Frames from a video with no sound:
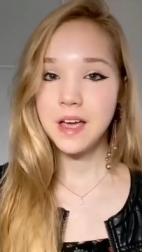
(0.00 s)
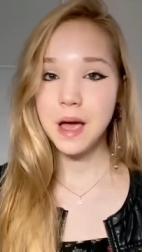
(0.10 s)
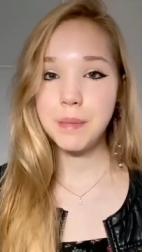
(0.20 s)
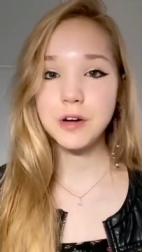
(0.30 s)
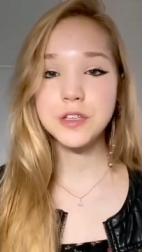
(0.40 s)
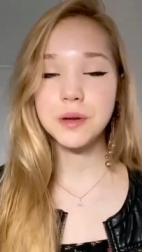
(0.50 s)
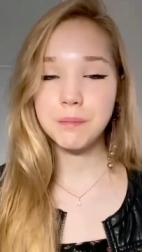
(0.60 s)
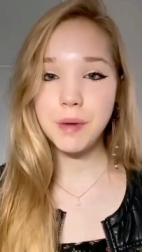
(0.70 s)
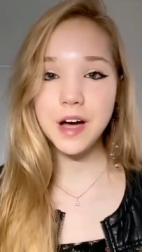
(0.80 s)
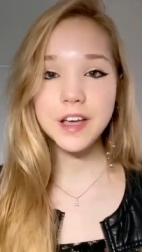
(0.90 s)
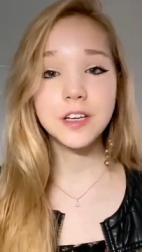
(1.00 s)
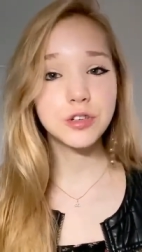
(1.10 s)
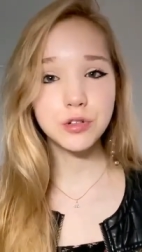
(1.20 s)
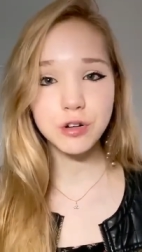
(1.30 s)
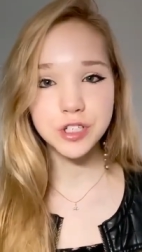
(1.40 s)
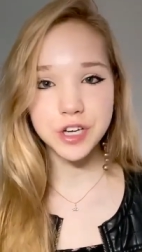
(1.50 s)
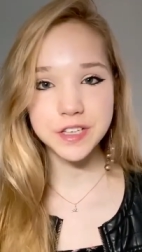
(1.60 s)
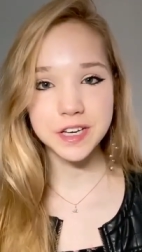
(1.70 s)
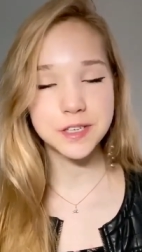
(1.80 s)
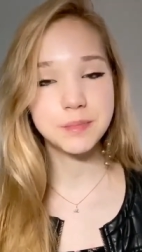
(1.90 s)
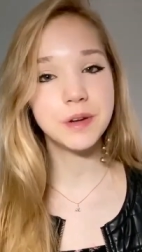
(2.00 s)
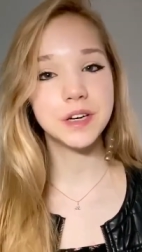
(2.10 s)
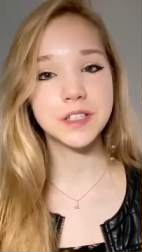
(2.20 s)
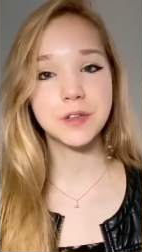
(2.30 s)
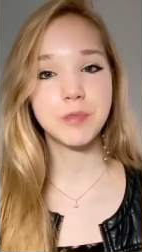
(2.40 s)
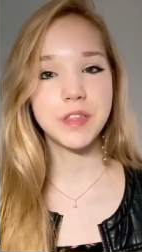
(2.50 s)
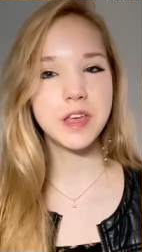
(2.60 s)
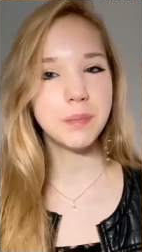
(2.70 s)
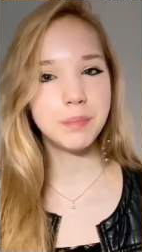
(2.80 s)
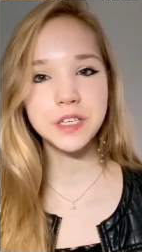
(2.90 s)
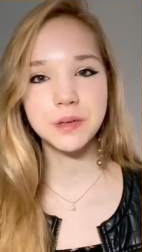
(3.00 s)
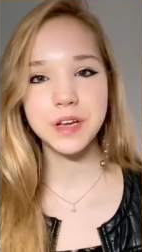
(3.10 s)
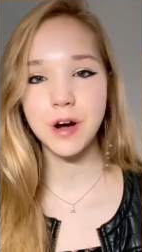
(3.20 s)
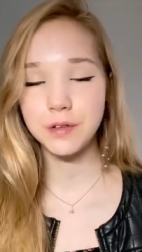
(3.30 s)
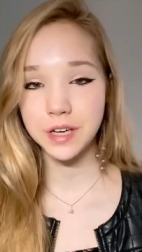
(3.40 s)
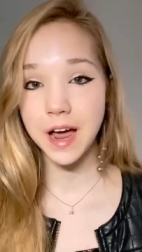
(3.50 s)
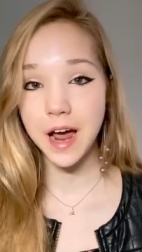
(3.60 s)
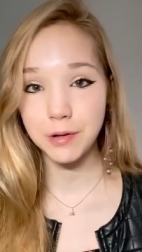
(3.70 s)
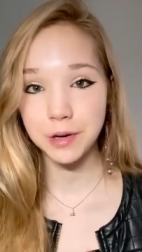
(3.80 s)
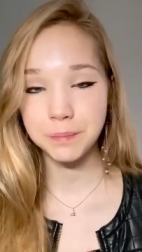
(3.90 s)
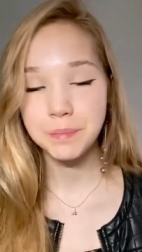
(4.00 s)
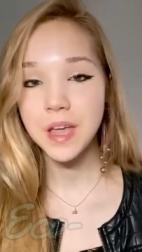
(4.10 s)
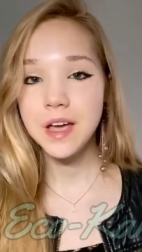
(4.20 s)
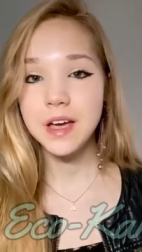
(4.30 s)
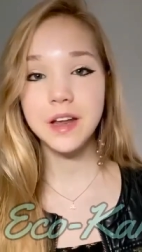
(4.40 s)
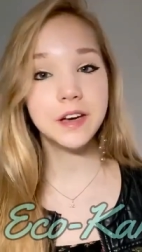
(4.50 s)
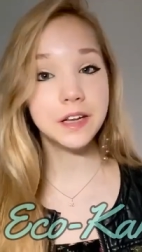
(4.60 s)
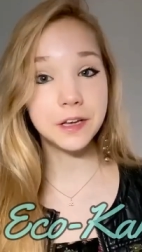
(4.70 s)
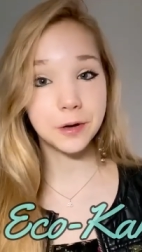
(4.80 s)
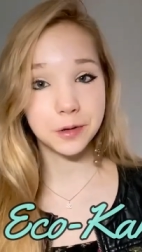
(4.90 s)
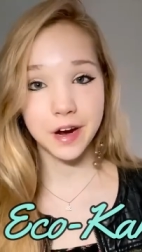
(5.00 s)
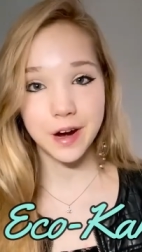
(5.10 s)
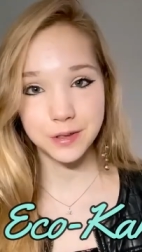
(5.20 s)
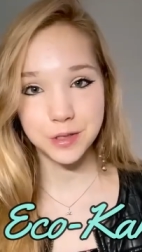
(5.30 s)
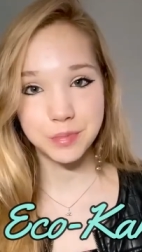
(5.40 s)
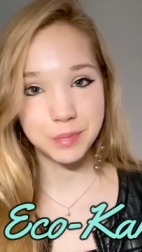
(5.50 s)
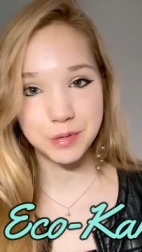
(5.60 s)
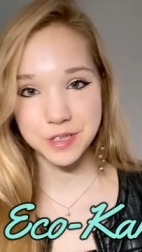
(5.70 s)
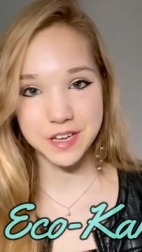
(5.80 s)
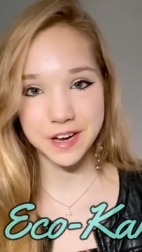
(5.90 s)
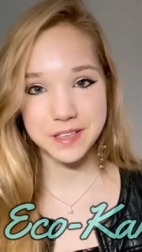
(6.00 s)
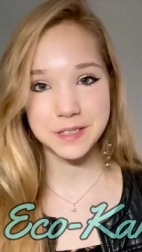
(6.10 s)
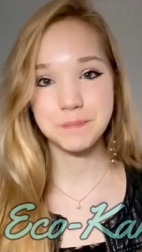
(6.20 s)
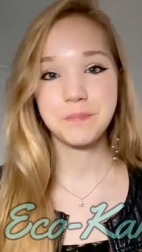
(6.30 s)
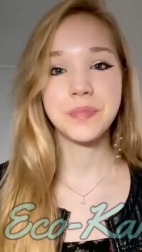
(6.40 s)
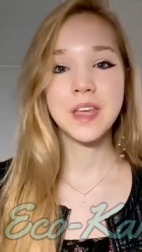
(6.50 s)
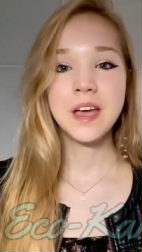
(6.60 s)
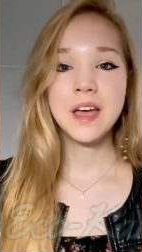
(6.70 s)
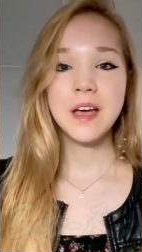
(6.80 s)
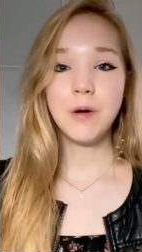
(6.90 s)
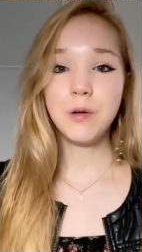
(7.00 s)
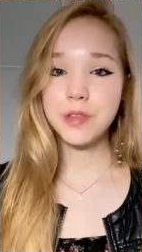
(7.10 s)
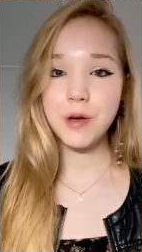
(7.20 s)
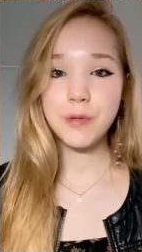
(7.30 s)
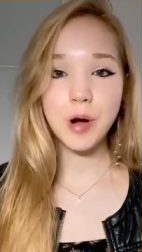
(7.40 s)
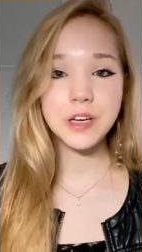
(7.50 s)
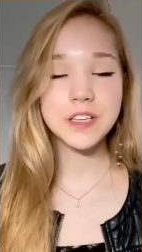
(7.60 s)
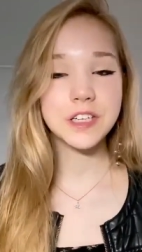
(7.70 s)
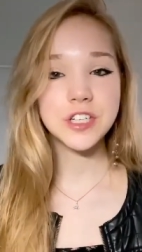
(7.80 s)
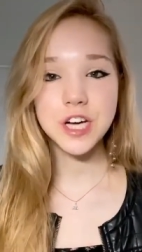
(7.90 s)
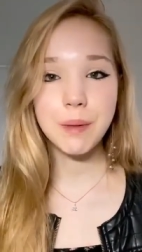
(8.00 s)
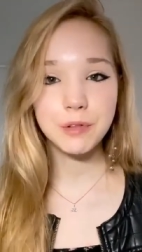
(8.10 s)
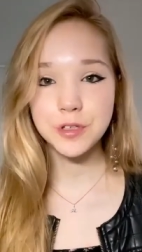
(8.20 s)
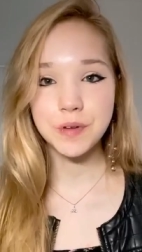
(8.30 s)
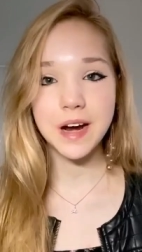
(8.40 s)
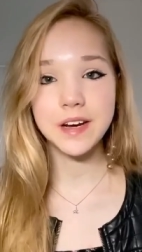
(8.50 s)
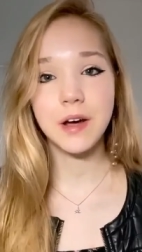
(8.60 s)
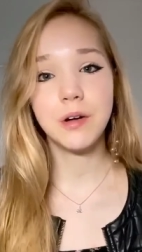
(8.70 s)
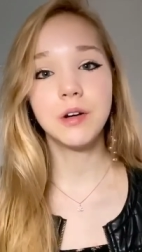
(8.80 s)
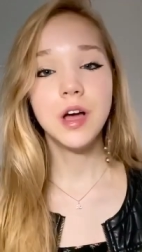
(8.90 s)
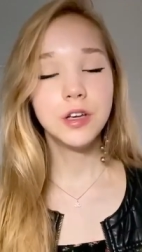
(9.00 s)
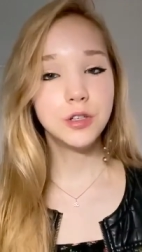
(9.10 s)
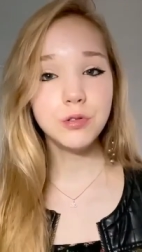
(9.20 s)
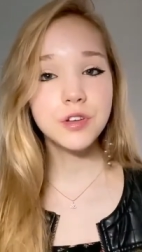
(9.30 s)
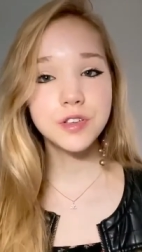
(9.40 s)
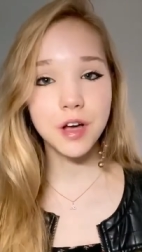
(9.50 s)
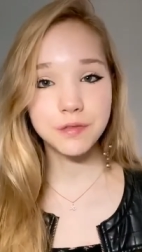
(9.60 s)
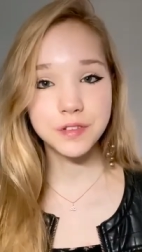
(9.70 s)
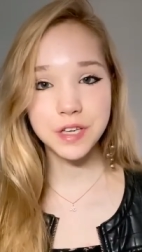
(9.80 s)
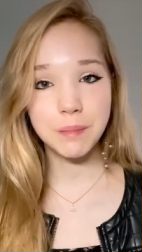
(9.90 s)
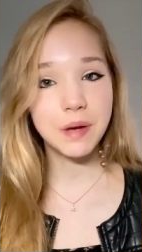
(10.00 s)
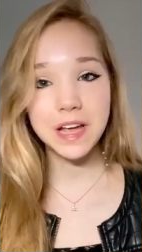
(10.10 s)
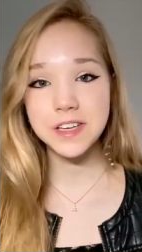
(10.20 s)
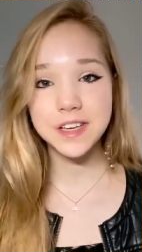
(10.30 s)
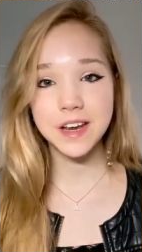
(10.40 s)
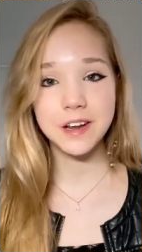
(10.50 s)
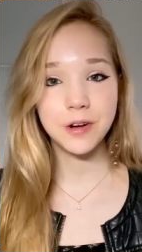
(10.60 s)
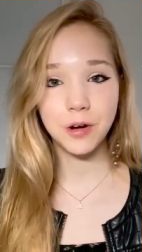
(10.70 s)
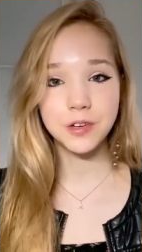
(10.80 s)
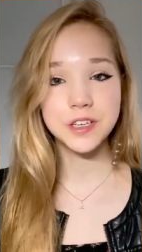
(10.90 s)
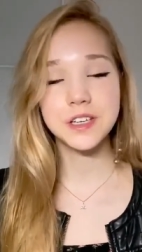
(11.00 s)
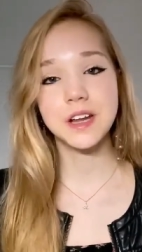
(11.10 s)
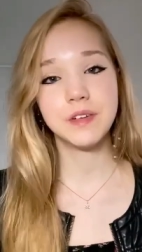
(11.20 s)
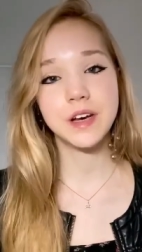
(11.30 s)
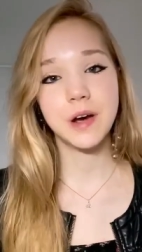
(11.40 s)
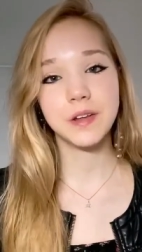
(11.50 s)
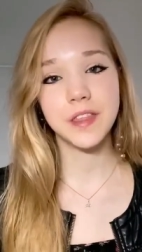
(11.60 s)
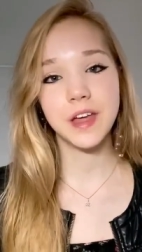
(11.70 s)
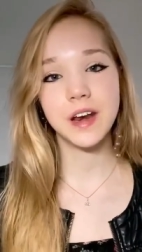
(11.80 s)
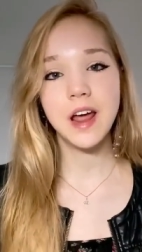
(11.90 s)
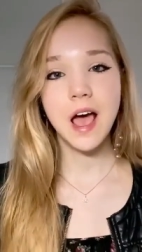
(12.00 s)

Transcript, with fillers: About my atrocious experience with the epitome of a Karen. An eco-Karen to be precise. Although the world is in shambles right now, you deserve some entertaining content every now and then,